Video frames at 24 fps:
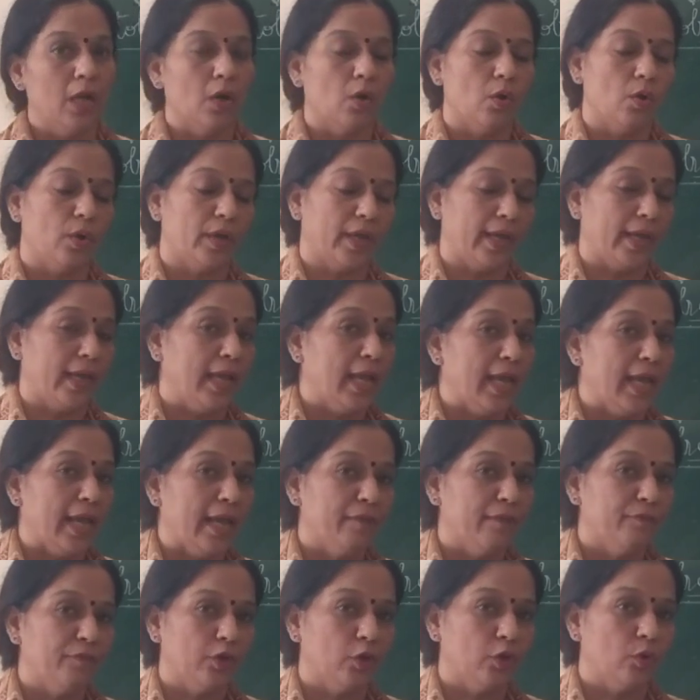Okay,
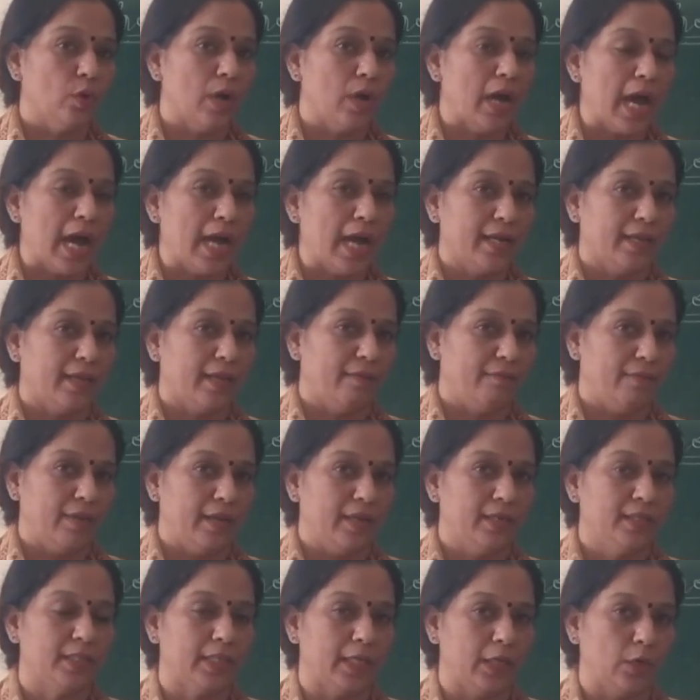if you are
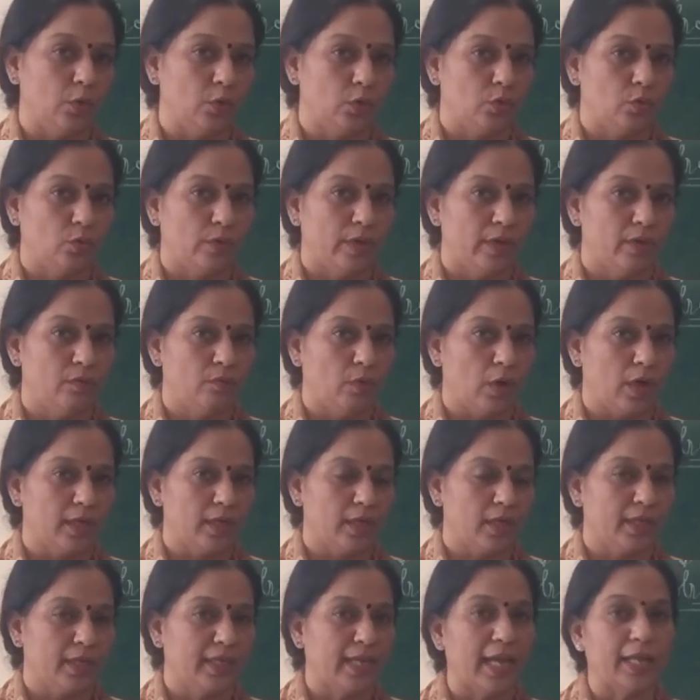given CO2 and
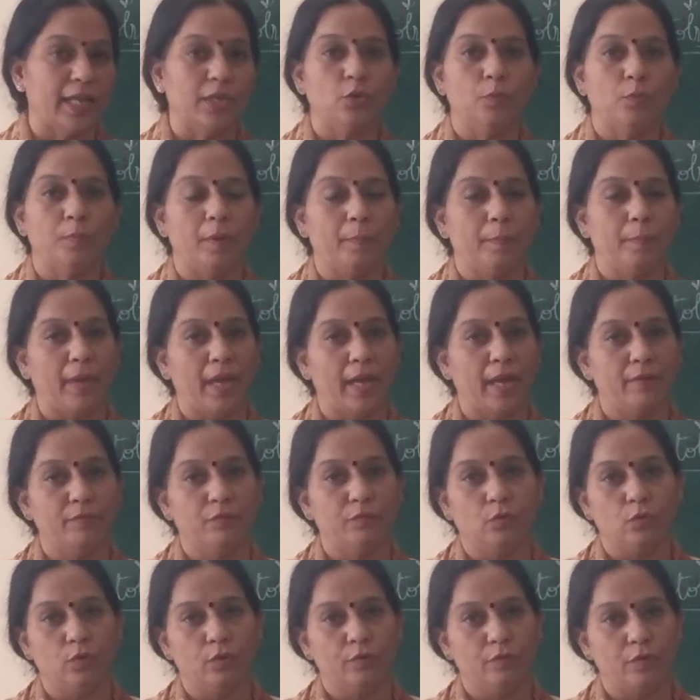water, can you prepare
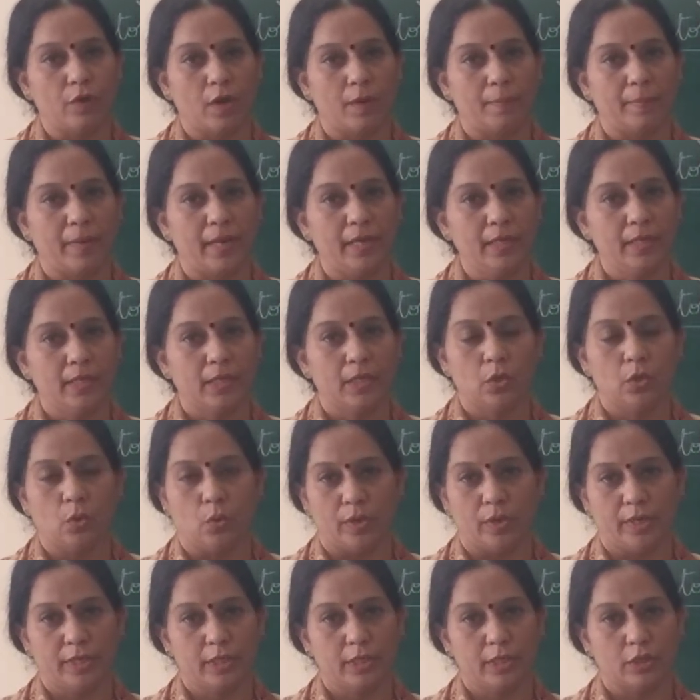food from it? No,
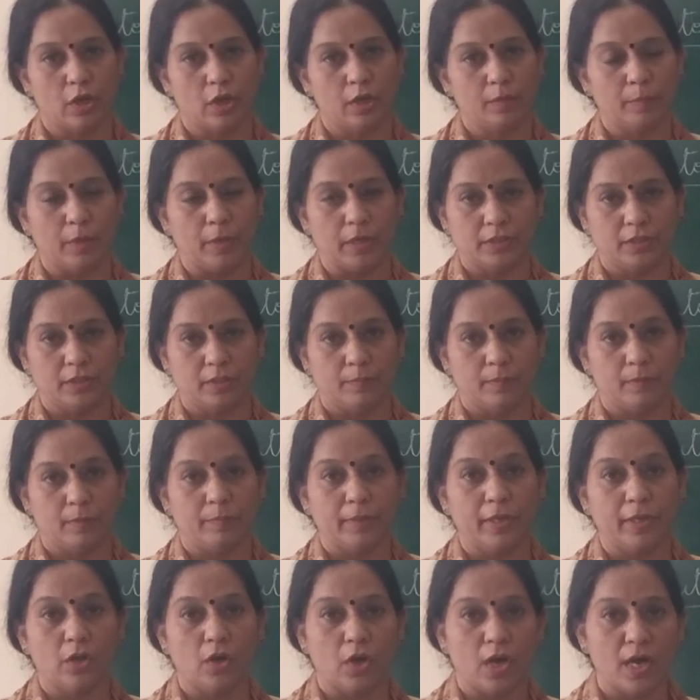it is not possible,
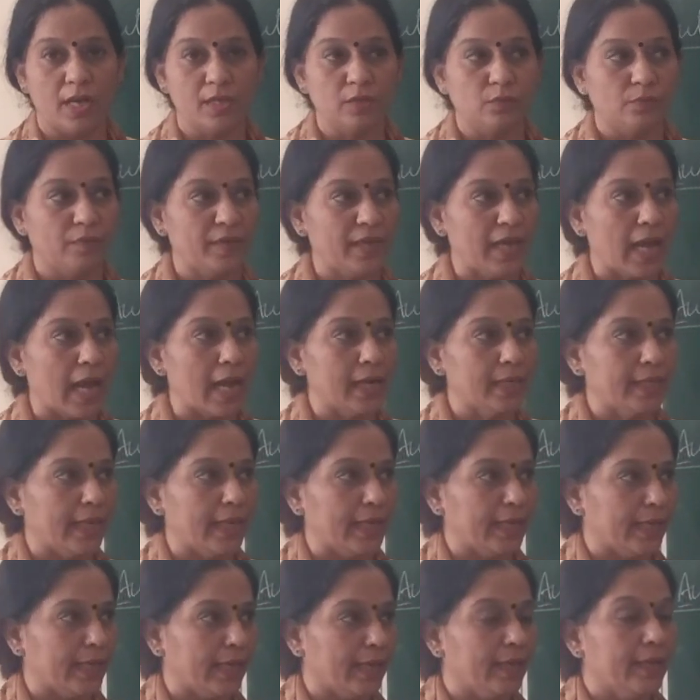because we are
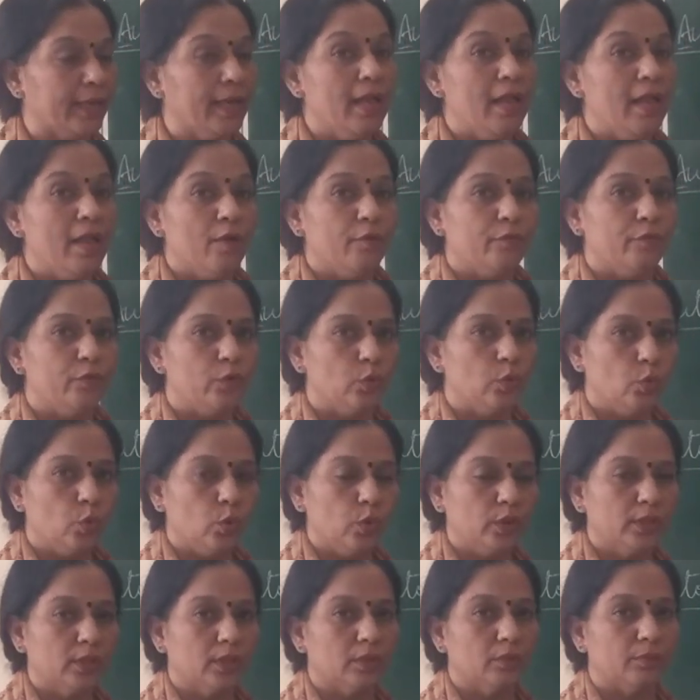taking
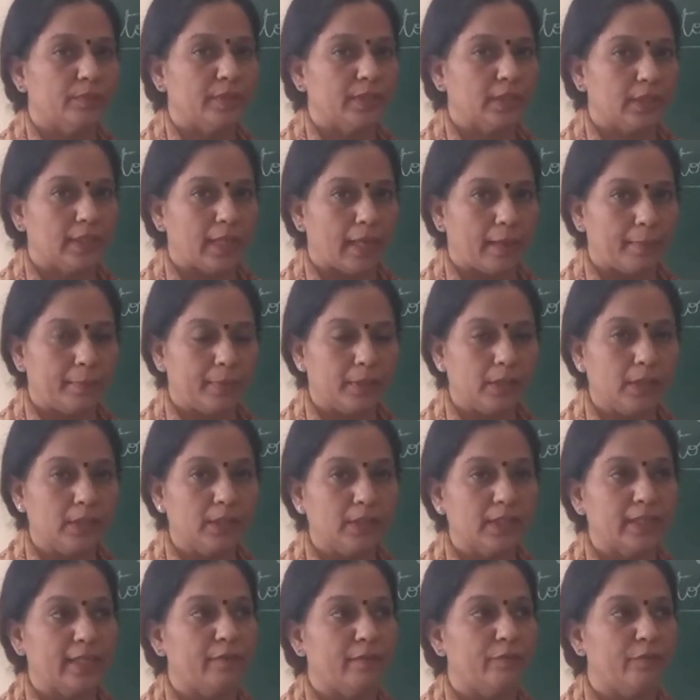fruits,
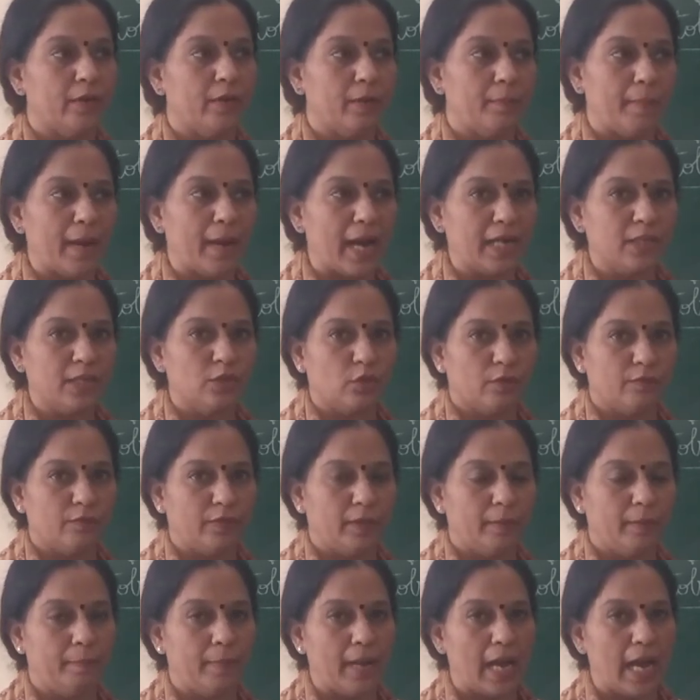vegetables, different parts of
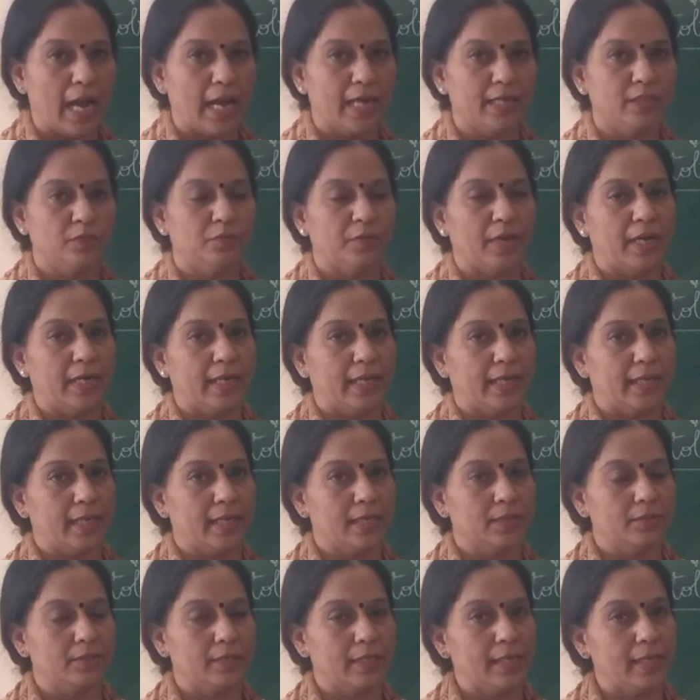the plants, we are taking
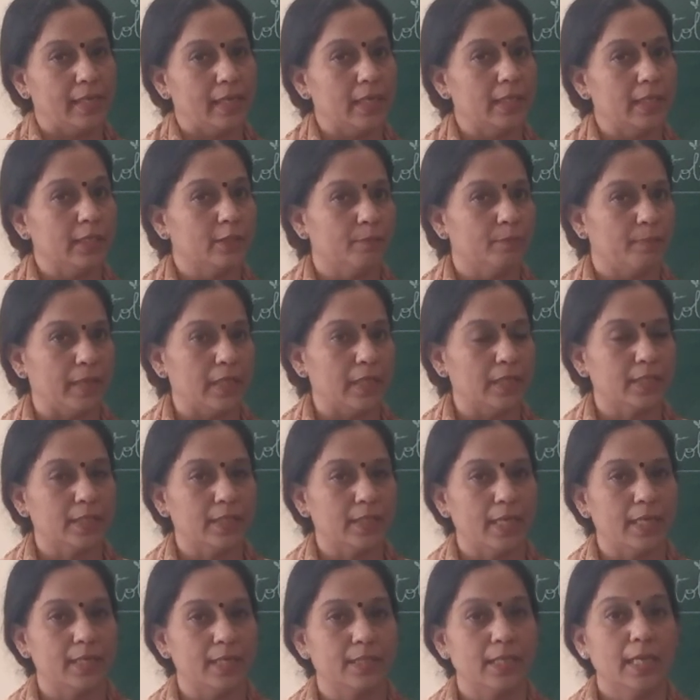cereals,
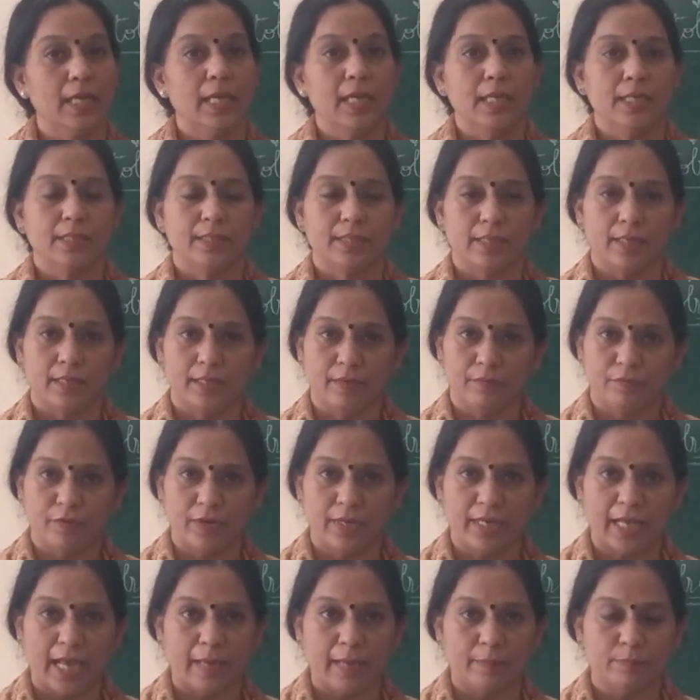pulses,
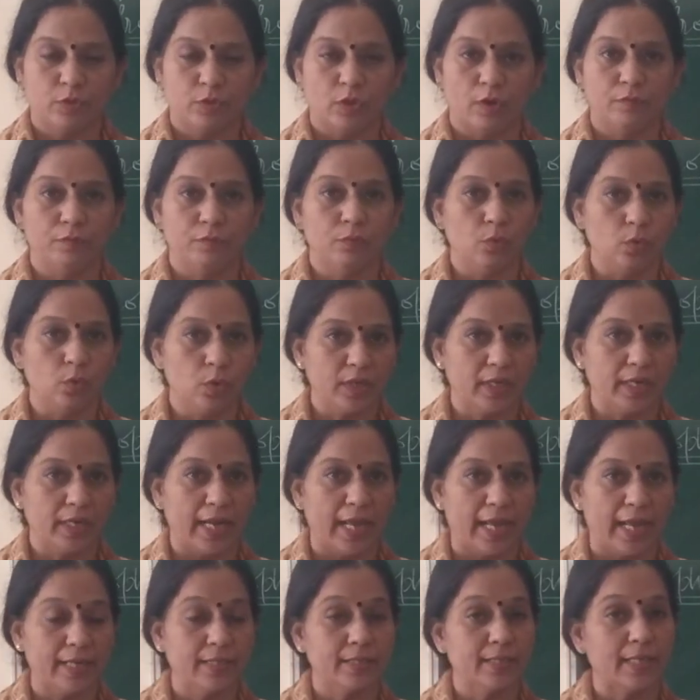different types of food
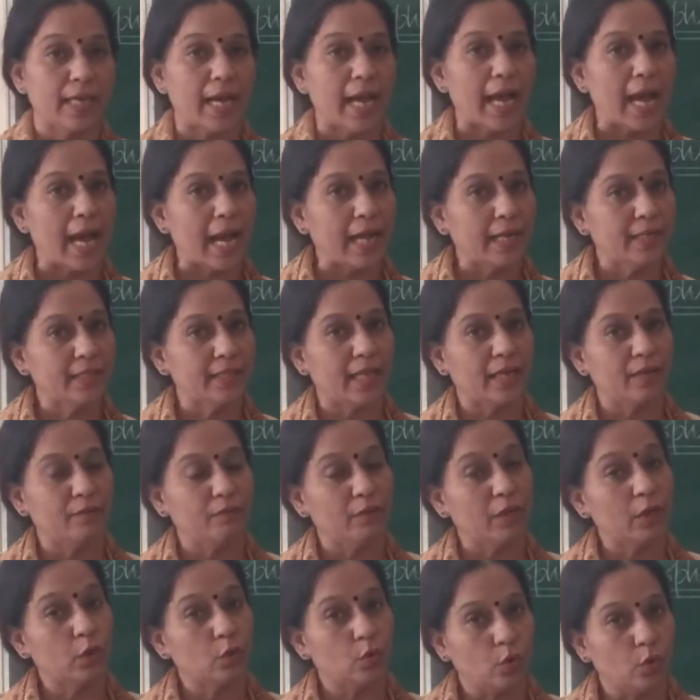grains, and then
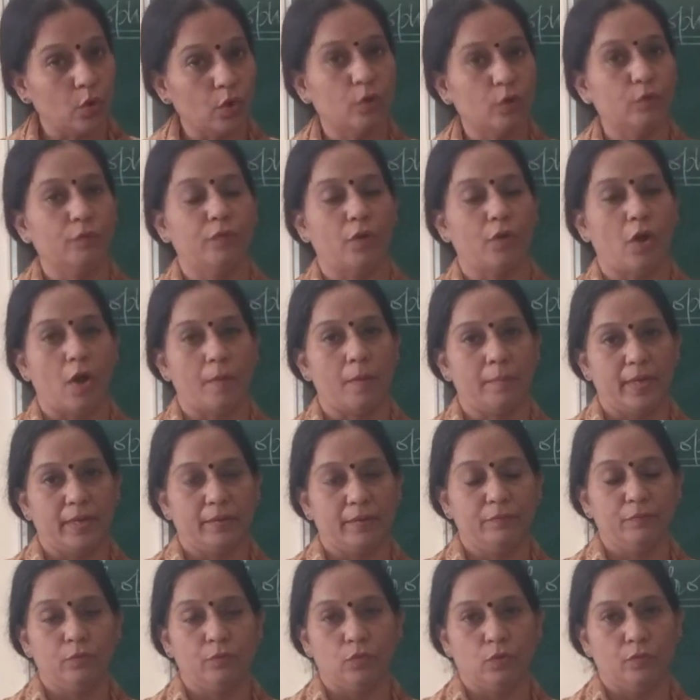we cook from it,
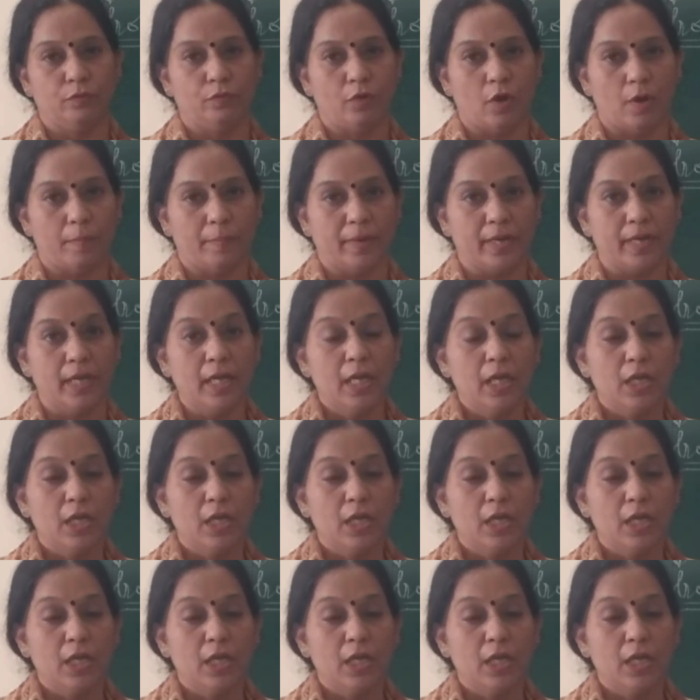food from it.